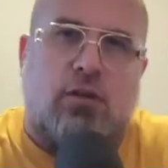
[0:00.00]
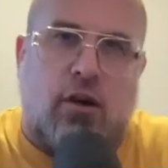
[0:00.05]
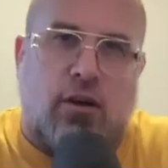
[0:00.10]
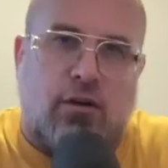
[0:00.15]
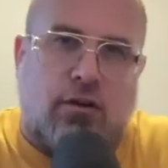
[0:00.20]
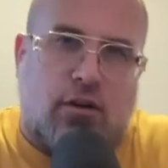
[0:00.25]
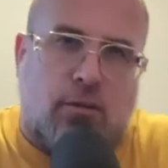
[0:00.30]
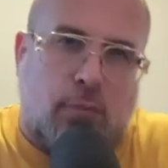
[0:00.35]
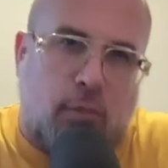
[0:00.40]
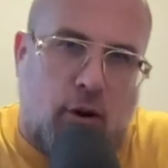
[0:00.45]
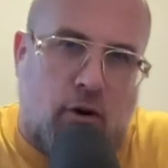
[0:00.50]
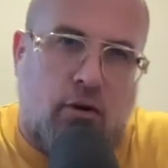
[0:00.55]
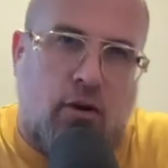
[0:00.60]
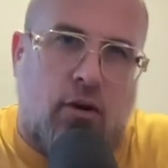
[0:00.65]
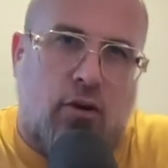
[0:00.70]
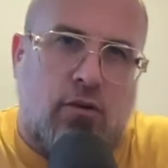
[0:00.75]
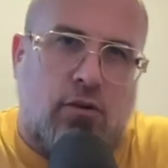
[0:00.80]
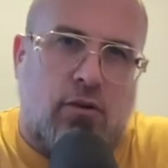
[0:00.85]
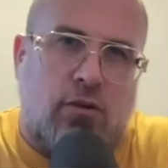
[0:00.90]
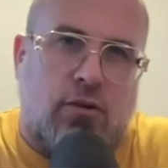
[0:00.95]
So
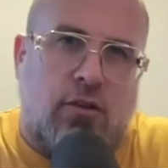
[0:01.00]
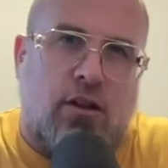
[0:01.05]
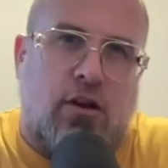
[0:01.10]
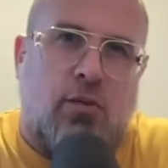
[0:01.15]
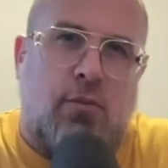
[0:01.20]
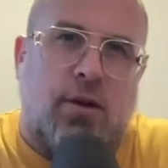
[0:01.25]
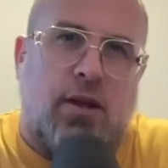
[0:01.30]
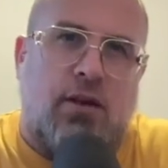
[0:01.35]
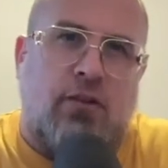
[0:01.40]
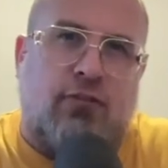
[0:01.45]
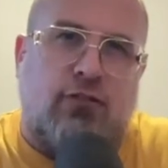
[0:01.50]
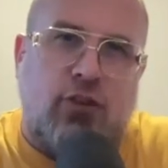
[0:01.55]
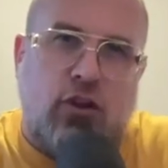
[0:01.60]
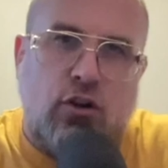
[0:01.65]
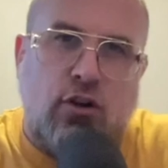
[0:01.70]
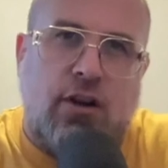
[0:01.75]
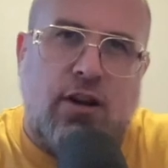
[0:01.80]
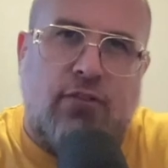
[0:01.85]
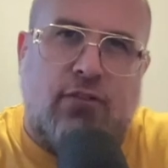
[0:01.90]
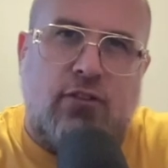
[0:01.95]
tomorrow there'll be a
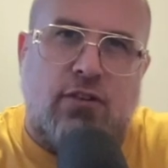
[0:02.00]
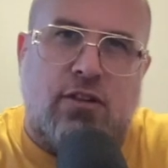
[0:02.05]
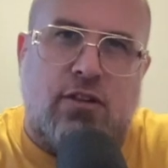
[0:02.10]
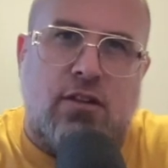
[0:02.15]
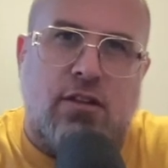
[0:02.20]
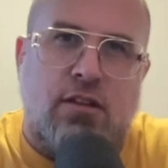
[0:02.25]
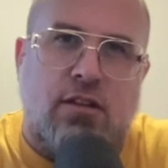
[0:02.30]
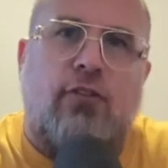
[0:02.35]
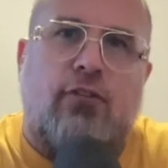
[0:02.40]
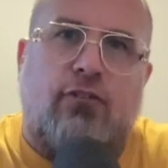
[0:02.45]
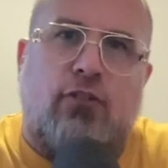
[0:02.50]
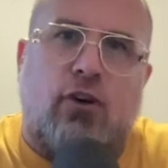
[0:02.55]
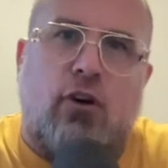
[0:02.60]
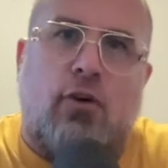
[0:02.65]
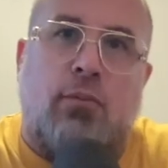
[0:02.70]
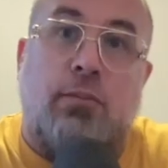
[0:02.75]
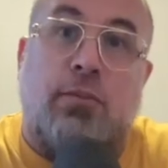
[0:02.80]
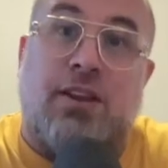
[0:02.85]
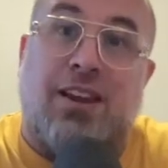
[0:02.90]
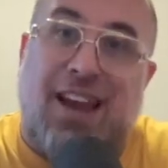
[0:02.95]
few differences
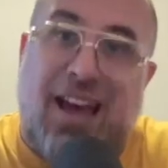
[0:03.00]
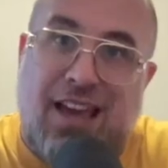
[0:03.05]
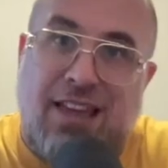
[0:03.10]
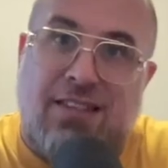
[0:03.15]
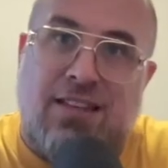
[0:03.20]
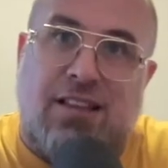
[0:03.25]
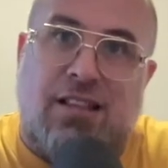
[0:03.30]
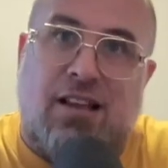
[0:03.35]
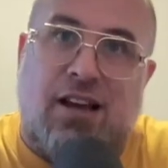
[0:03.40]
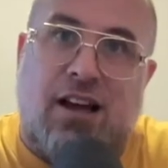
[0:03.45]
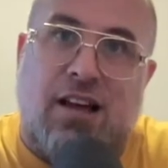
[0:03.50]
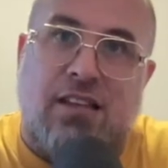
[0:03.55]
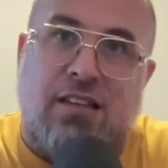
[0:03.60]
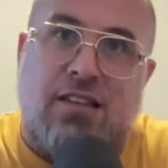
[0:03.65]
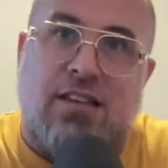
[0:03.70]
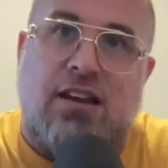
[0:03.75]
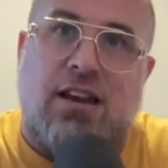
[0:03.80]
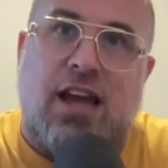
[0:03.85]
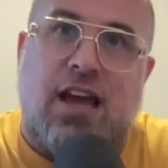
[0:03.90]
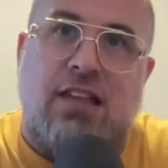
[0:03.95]
from today's
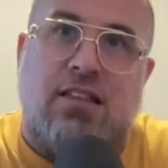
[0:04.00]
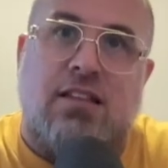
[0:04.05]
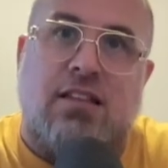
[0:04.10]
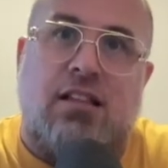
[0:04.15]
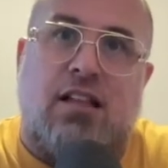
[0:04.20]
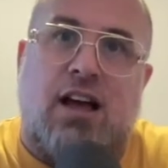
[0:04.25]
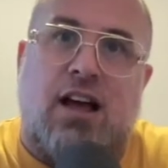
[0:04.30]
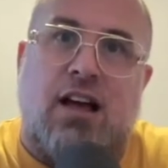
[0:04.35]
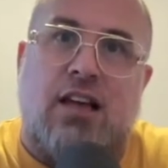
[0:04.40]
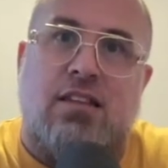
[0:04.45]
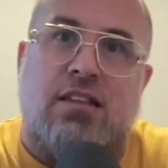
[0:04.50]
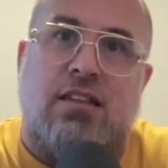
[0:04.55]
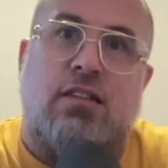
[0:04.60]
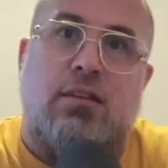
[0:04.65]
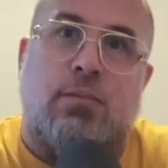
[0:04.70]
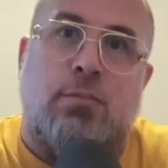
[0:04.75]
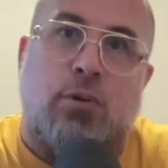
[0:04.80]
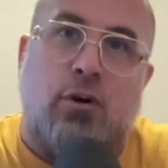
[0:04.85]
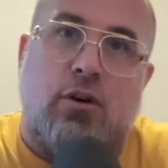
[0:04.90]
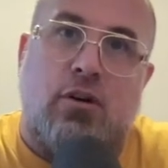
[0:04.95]
class. Today's class,
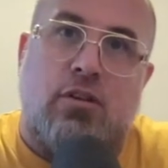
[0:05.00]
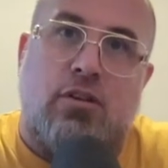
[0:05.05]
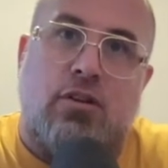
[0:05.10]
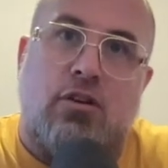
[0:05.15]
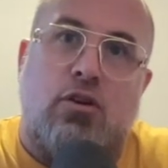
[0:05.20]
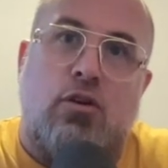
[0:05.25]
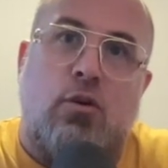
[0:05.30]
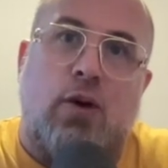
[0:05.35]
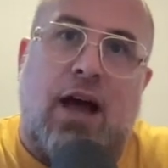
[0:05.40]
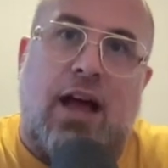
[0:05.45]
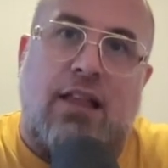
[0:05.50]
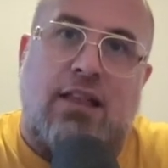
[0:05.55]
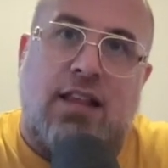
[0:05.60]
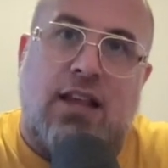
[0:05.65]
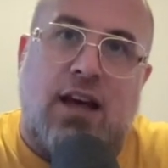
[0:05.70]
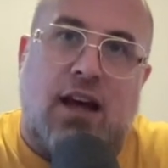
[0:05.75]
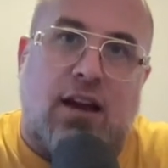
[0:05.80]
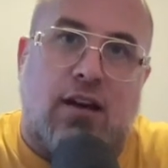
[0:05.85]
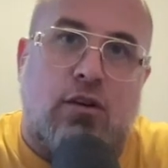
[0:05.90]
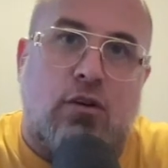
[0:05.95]
the person who had
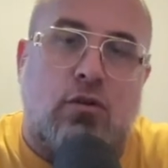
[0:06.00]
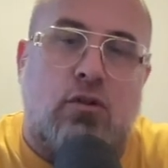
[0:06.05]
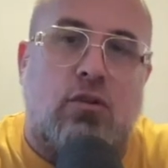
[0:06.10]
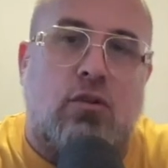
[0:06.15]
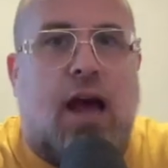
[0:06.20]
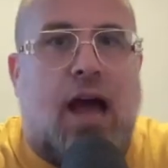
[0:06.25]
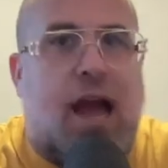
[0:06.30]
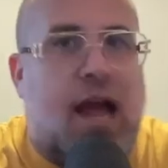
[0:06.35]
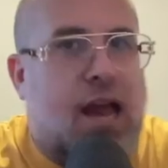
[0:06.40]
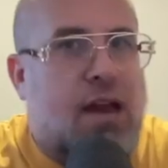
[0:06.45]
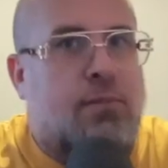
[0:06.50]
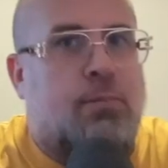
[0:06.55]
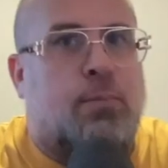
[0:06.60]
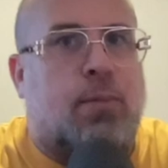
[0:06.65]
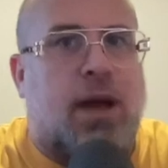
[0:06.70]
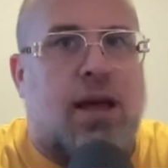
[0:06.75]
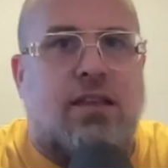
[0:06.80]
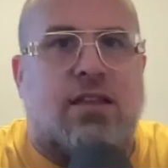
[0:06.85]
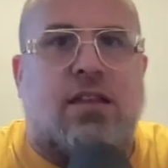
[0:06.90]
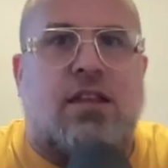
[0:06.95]
the underhook had
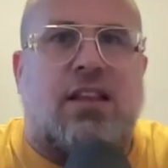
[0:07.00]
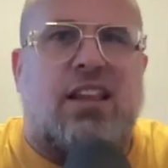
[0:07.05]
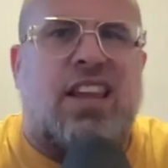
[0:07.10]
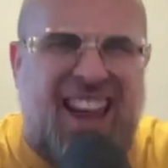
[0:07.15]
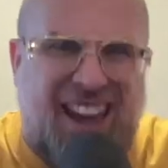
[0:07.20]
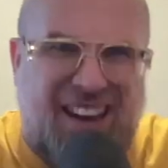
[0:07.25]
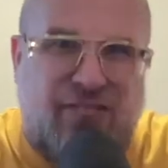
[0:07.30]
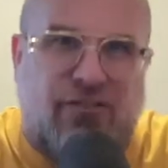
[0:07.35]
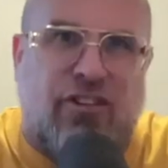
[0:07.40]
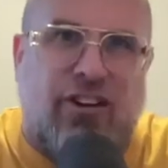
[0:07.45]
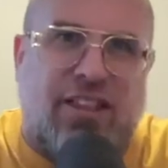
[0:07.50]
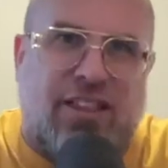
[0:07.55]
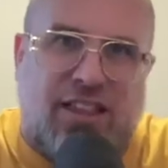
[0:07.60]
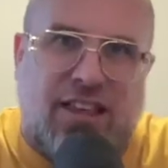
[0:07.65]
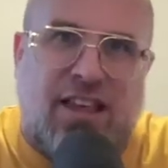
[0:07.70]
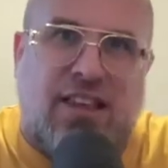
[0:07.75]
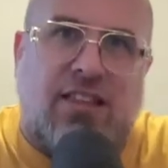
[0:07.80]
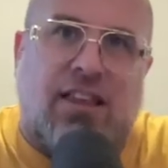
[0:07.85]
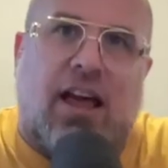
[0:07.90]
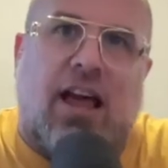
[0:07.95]
basically
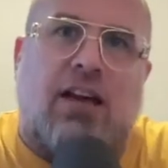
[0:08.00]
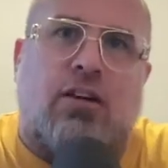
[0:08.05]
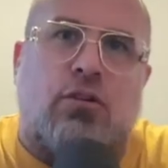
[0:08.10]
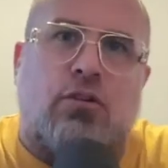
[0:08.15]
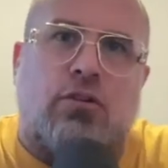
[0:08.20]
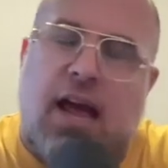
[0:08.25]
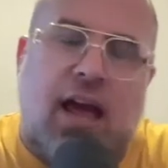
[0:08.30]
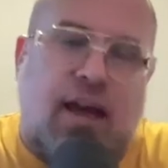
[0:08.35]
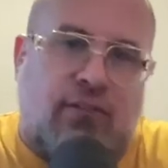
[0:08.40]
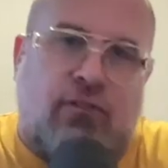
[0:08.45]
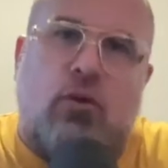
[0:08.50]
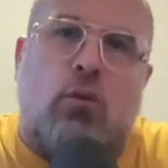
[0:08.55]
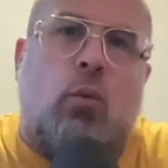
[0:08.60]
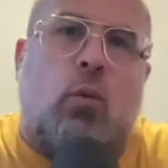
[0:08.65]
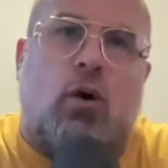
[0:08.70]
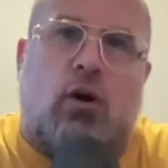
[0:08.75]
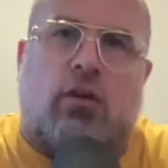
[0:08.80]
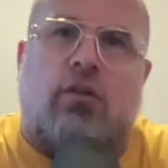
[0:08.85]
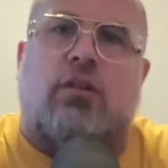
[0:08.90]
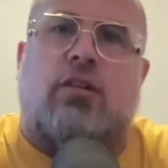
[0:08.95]
everything they could ever
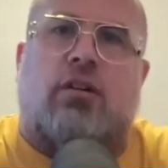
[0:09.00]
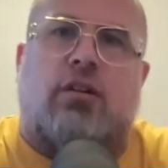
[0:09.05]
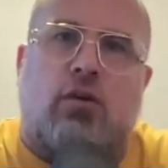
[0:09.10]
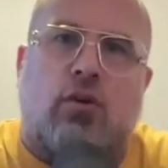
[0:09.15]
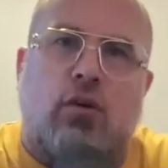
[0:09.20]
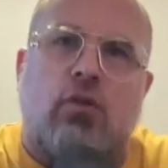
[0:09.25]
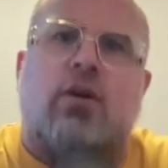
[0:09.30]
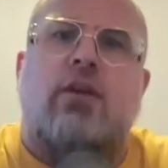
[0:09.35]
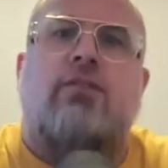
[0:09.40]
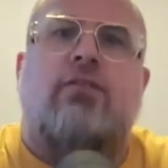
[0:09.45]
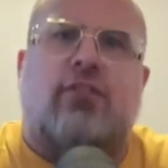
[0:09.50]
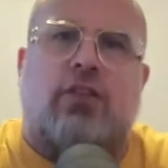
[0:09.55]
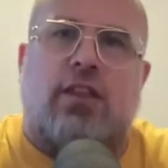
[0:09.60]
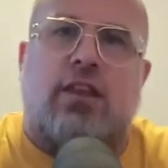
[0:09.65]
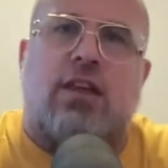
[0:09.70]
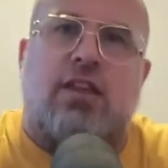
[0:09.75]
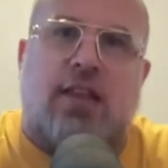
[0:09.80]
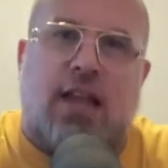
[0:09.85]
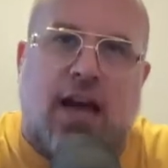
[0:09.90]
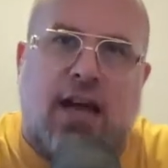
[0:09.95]
want looking for
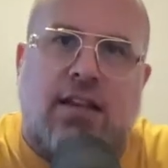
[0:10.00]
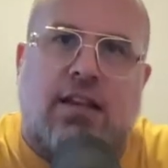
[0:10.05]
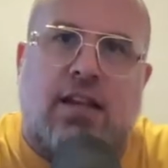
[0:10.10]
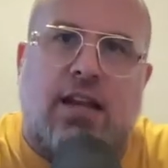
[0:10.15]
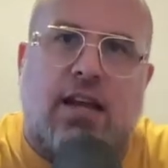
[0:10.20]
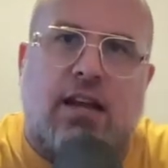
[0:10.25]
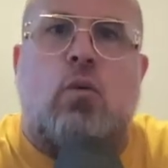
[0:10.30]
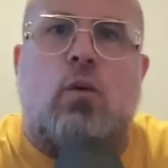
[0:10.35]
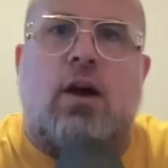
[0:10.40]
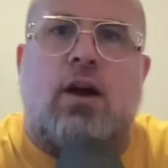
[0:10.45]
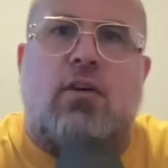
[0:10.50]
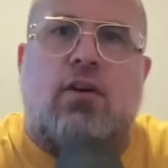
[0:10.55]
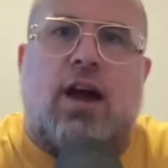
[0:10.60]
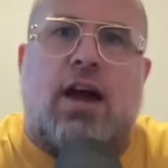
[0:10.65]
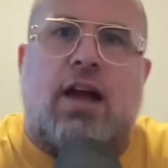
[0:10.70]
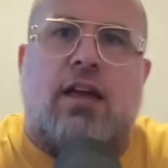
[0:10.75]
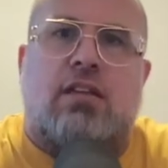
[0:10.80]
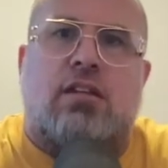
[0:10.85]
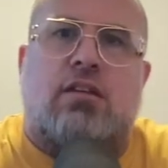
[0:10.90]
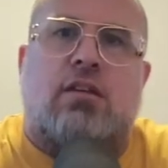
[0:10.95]
this takedown.
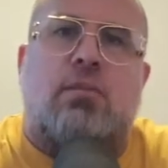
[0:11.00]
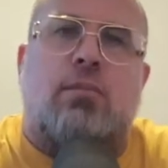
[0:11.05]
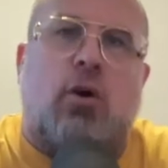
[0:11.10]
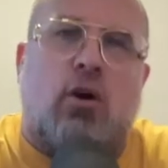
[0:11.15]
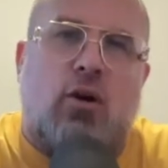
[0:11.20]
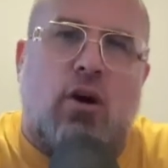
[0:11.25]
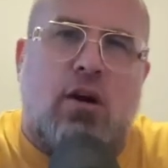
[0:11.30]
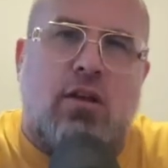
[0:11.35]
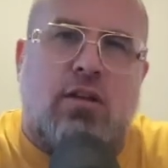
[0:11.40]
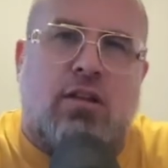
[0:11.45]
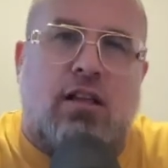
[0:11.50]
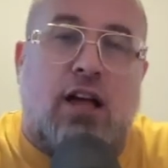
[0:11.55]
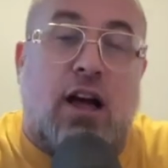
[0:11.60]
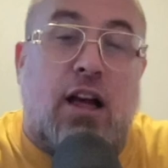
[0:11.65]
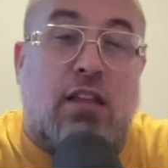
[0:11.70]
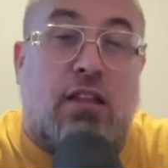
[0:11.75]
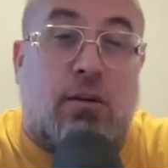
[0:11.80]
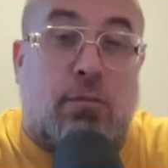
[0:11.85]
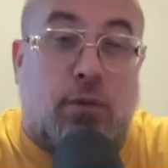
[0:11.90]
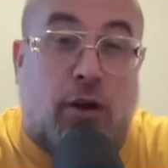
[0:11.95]
Whereas tomorrow's
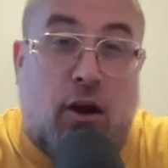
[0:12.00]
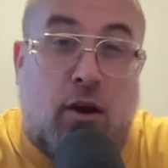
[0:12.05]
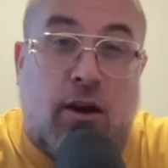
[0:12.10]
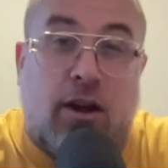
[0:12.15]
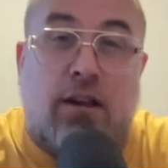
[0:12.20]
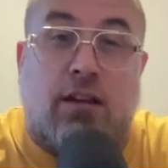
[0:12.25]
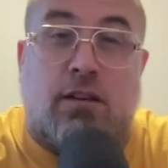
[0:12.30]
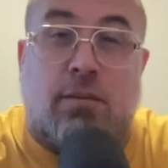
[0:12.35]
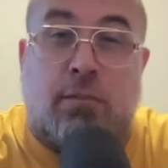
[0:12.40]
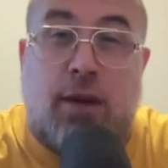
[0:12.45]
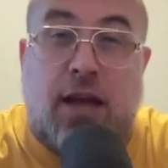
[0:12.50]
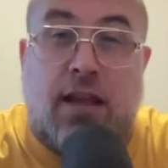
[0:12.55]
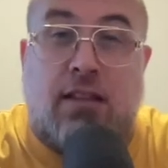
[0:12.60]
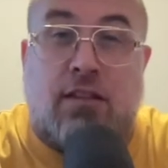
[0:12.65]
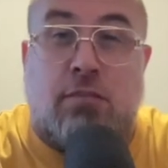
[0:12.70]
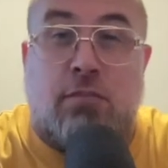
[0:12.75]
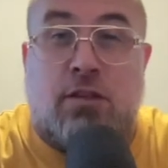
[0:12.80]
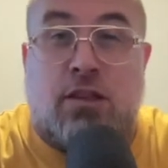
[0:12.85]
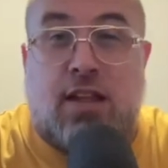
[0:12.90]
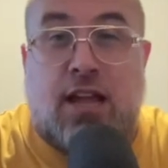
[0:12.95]
class, I'm going to make
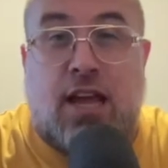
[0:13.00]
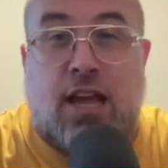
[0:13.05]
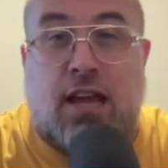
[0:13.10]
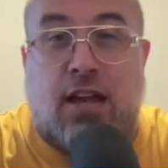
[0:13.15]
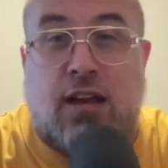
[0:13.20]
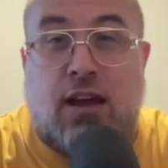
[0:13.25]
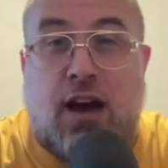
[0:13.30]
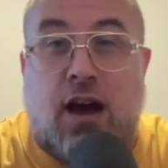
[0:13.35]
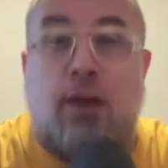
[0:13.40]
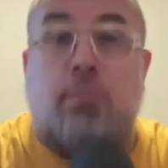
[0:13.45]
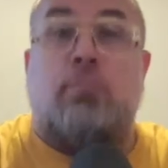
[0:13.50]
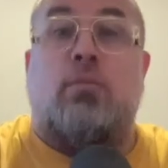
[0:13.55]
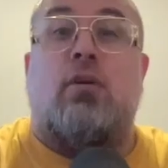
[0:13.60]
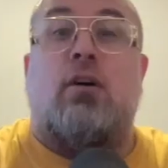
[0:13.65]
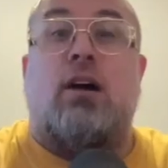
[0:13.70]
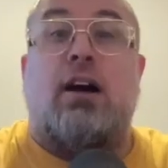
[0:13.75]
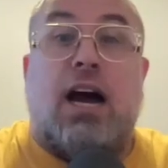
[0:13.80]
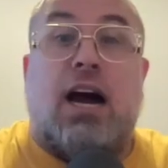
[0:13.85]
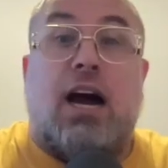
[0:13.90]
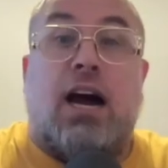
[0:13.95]
them stand
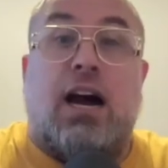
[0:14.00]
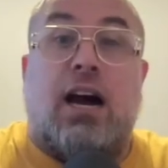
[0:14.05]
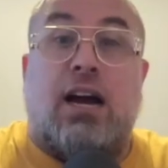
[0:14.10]
upright.